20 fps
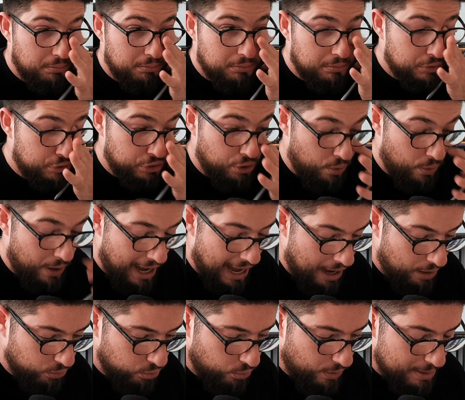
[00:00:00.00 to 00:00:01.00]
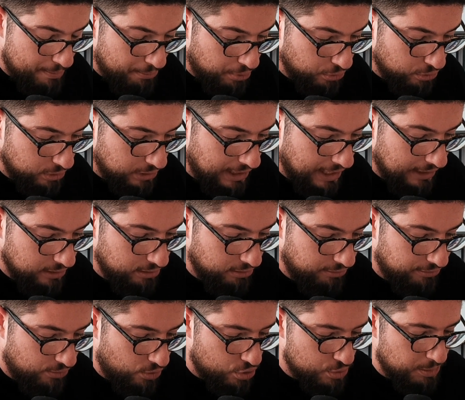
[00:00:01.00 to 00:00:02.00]
So how do I put that?
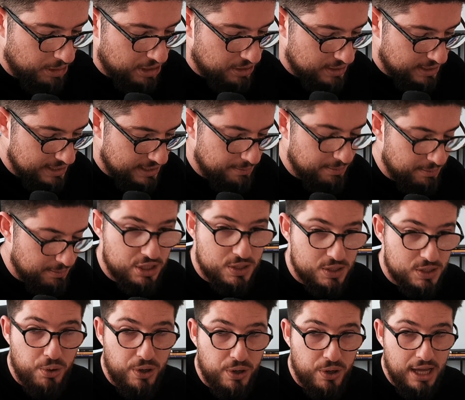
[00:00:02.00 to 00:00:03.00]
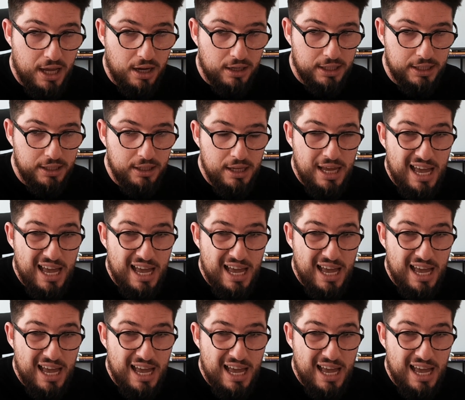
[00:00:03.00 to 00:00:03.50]
Of course, because this image is pretty ugly,